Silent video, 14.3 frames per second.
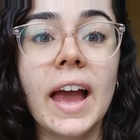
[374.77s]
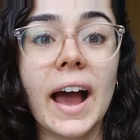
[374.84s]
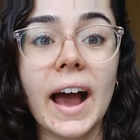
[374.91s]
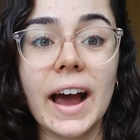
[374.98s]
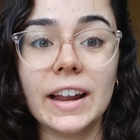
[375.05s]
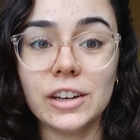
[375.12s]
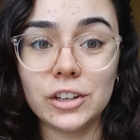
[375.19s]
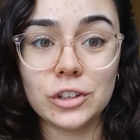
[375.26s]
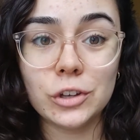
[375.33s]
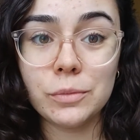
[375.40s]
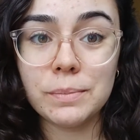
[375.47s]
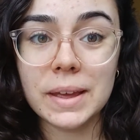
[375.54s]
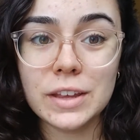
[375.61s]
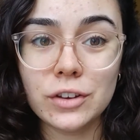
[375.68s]
and
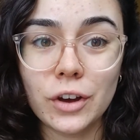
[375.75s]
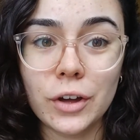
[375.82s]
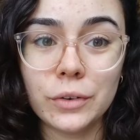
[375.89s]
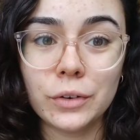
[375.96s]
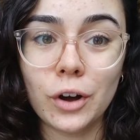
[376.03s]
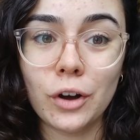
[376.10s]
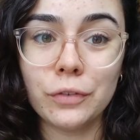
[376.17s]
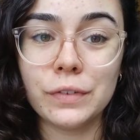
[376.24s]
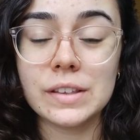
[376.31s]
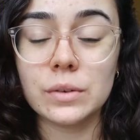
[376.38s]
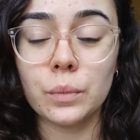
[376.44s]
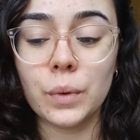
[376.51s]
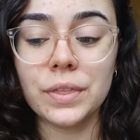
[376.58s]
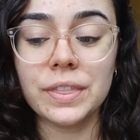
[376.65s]
you make your own
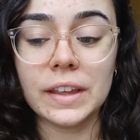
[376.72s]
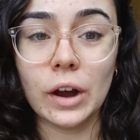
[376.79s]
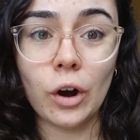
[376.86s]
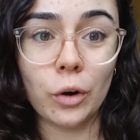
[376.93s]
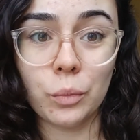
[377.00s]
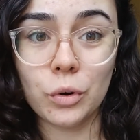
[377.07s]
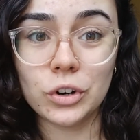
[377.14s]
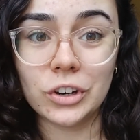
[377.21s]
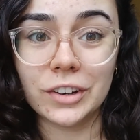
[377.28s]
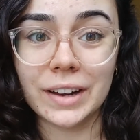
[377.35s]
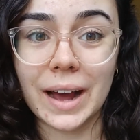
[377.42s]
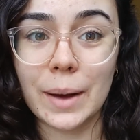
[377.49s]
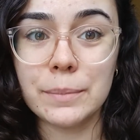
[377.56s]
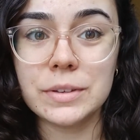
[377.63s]
coffees with the hot water
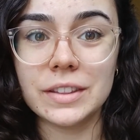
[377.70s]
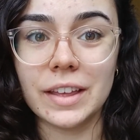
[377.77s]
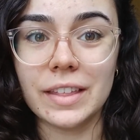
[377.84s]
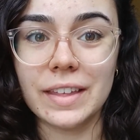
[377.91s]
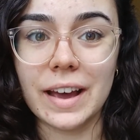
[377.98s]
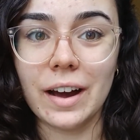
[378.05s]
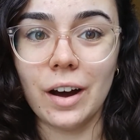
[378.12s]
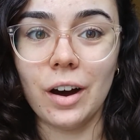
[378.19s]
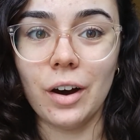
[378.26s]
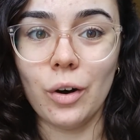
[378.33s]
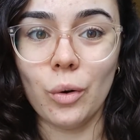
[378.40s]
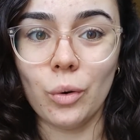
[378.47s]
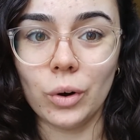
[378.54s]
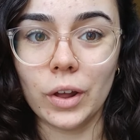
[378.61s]
taps that there
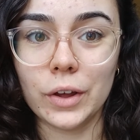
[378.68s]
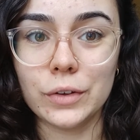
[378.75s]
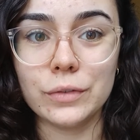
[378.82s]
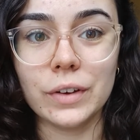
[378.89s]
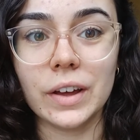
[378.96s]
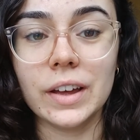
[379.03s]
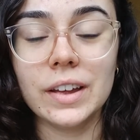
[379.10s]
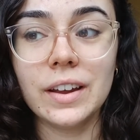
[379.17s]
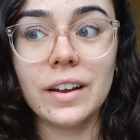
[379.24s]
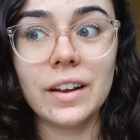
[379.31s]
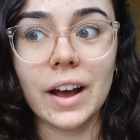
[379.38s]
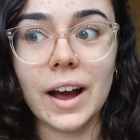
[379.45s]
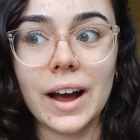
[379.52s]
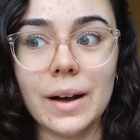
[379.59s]
are all over
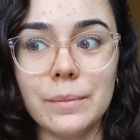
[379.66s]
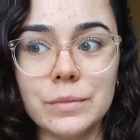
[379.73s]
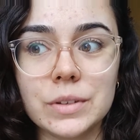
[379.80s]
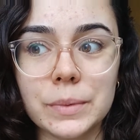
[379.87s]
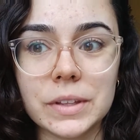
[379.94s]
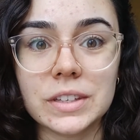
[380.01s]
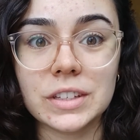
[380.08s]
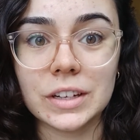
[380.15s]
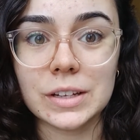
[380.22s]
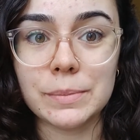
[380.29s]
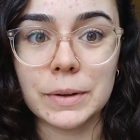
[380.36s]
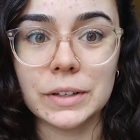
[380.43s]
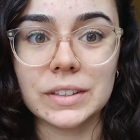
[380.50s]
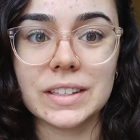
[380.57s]
some of the
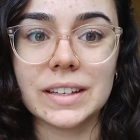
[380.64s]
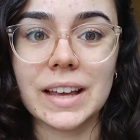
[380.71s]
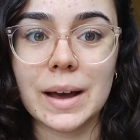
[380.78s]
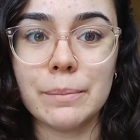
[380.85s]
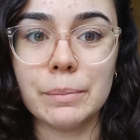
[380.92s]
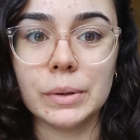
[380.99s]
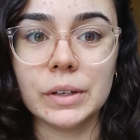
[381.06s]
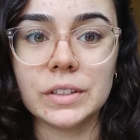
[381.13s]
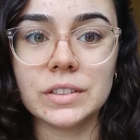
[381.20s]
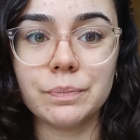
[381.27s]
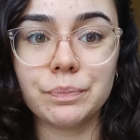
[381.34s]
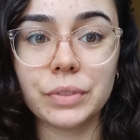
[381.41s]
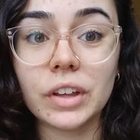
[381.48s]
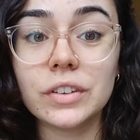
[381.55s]
study buildings in
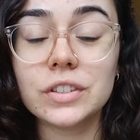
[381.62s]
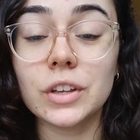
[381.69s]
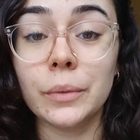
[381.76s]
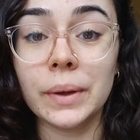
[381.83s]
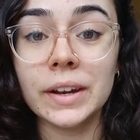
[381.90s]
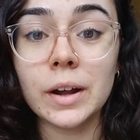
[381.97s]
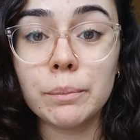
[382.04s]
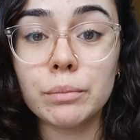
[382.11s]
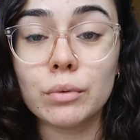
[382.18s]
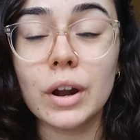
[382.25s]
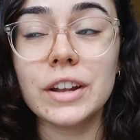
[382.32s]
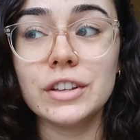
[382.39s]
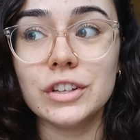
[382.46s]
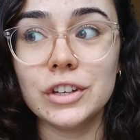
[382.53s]
campus. So in our
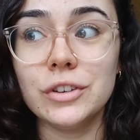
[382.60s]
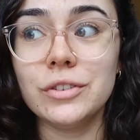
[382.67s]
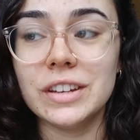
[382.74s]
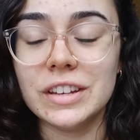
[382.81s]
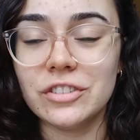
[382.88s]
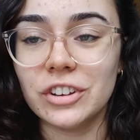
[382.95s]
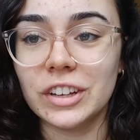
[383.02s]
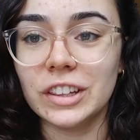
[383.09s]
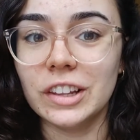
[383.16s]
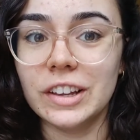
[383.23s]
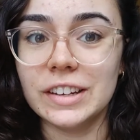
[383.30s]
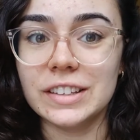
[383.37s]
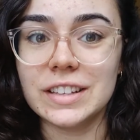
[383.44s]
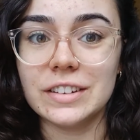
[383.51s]
brand new teaching and
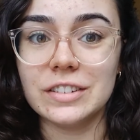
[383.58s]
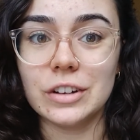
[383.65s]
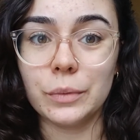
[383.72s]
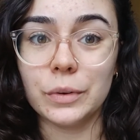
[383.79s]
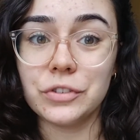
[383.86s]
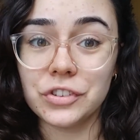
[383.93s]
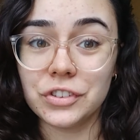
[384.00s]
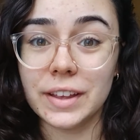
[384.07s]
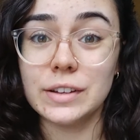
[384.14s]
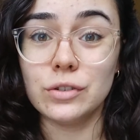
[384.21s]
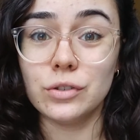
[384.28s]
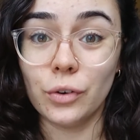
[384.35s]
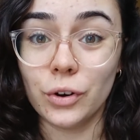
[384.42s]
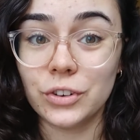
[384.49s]
learning centre, which is
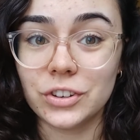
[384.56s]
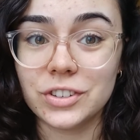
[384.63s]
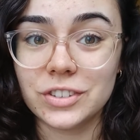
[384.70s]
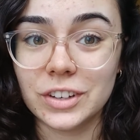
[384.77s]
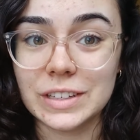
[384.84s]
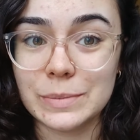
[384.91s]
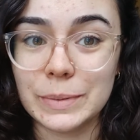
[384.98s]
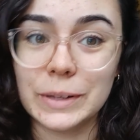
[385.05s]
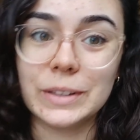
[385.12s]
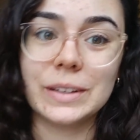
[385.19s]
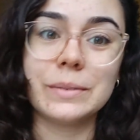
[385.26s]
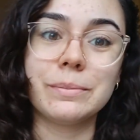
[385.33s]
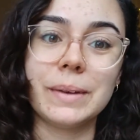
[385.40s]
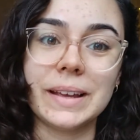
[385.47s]
a gorgeous study
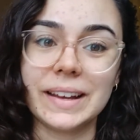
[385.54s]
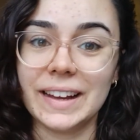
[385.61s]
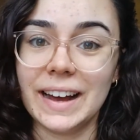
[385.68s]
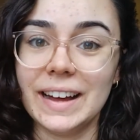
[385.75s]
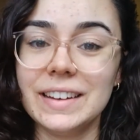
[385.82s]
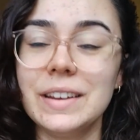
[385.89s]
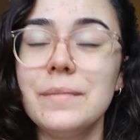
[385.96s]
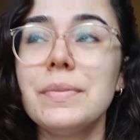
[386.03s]
building, may I